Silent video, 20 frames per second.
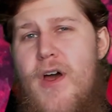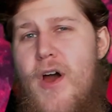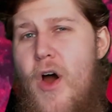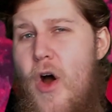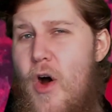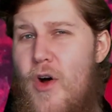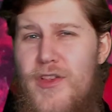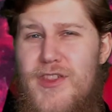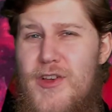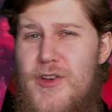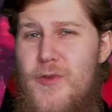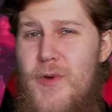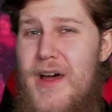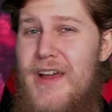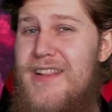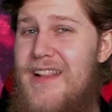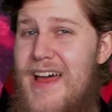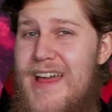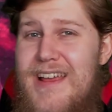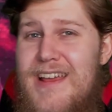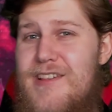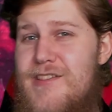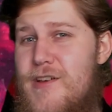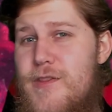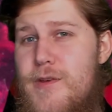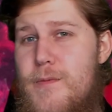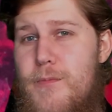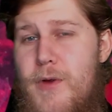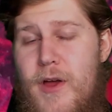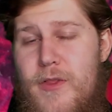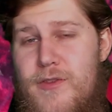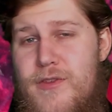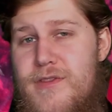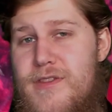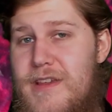Also, unlike his other brothers,